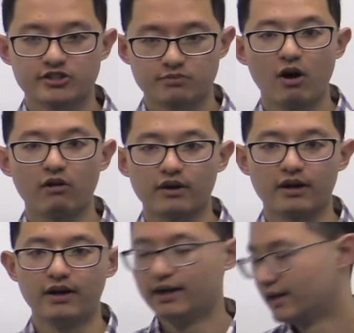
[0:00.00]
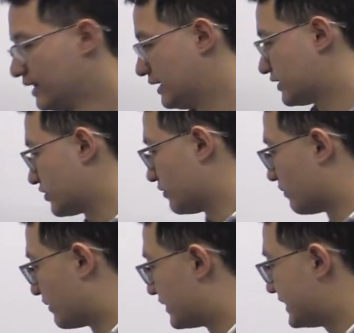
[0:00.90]
smaller.
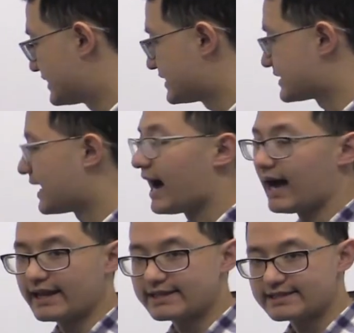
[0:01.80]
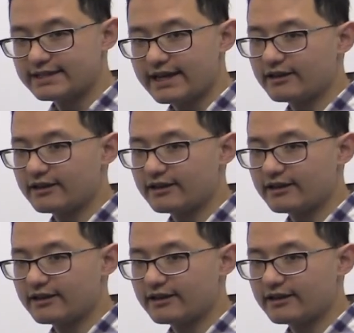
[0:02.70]
So this is the highest in